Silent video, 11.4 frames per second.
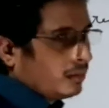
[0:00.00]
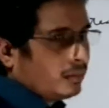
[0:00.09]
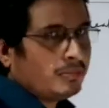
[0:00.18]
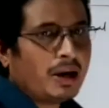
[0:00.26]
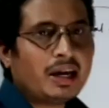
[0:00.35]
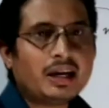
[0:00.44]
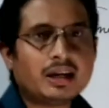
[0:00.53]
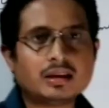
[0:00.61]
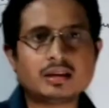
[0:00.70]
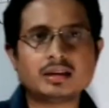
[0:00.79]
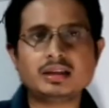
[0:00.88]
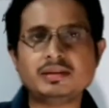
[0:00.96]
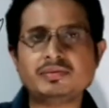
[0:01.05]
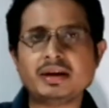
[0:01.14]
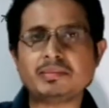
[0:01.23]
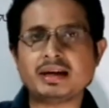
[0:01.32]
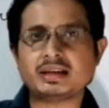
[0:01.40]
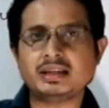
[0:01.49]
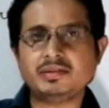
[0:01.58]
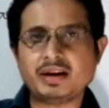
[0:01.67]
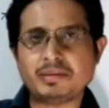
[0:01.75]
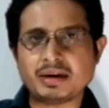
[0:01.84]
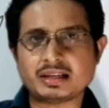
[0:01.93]
by if
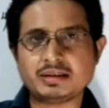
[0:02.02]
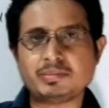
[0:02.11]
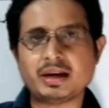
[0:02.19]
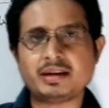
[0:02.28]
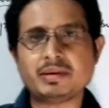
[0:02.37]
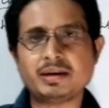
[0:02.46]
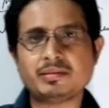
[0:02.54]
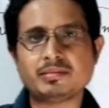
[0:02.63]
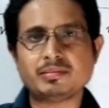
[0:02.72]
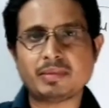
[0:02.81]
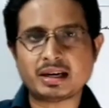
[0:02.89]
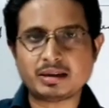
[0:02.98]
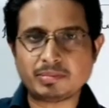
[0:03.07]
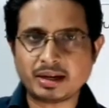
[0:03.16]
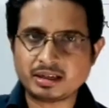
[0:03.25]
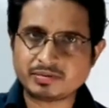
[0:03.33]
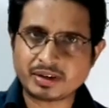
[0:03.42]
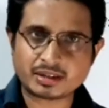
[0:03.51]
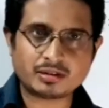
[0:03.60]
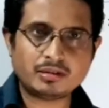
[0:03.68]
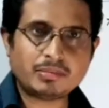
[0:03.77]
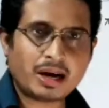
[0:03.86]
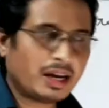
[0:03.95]
I multiplied the
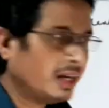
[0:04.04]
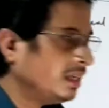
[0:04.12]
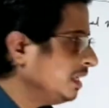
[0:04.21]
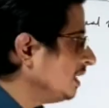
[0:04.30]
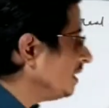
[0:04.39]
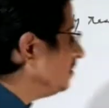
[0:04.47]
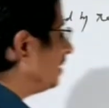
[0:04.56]
vector by a negative